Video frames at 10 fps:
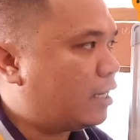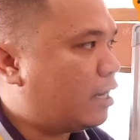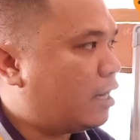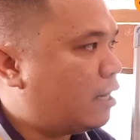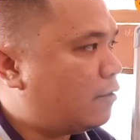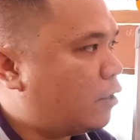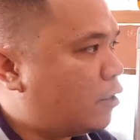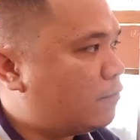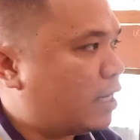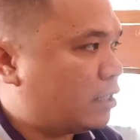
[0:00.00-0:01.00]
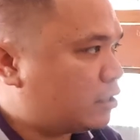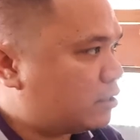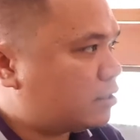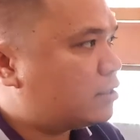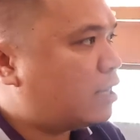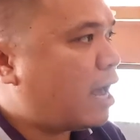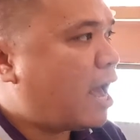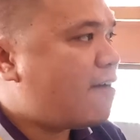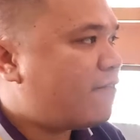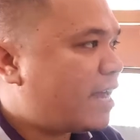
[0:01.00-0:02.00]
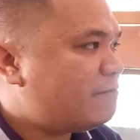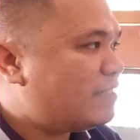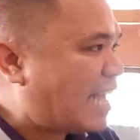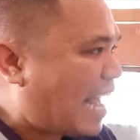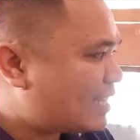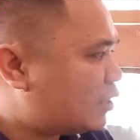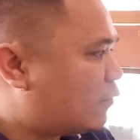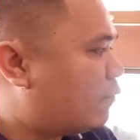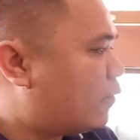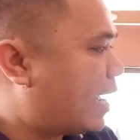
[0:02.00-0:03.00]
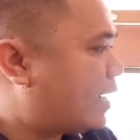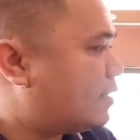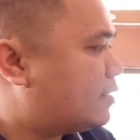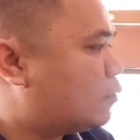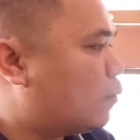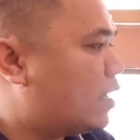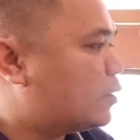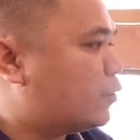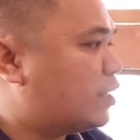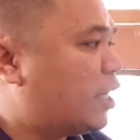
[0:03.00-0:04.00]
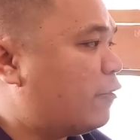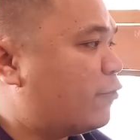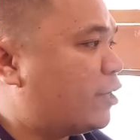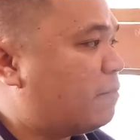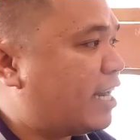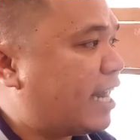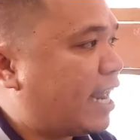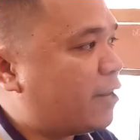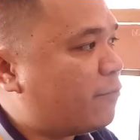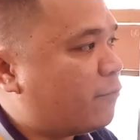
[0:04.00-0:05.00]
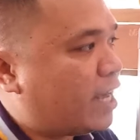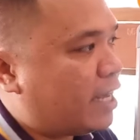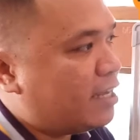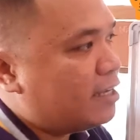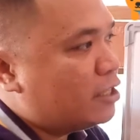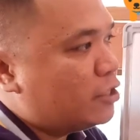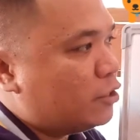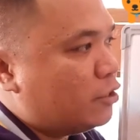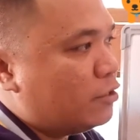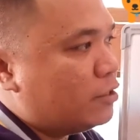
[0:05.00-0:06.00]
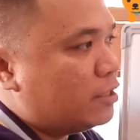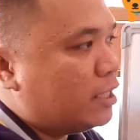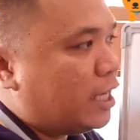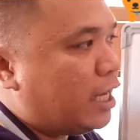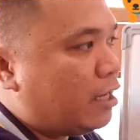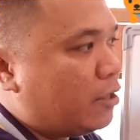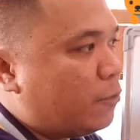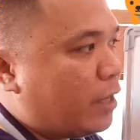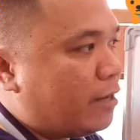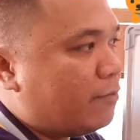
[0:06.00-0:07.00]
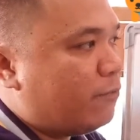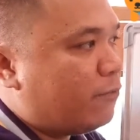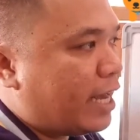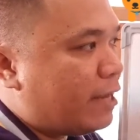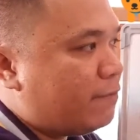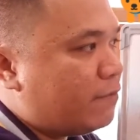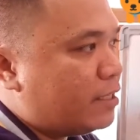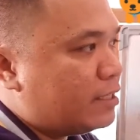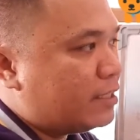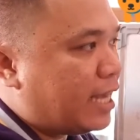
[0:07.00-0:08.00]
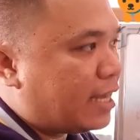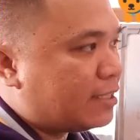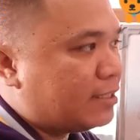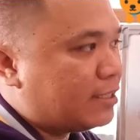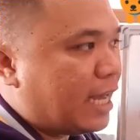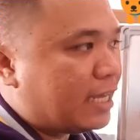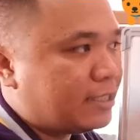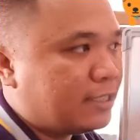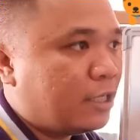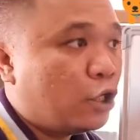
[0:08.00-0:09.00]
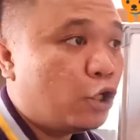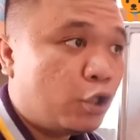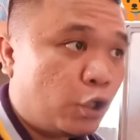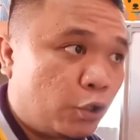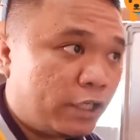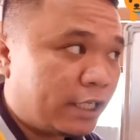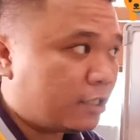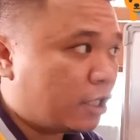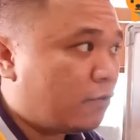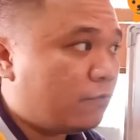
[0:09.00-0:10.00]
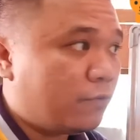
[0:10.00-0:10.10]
of Asians. 5 sacks of rice were delivered by the NFA. So here we have 5 sacks unit of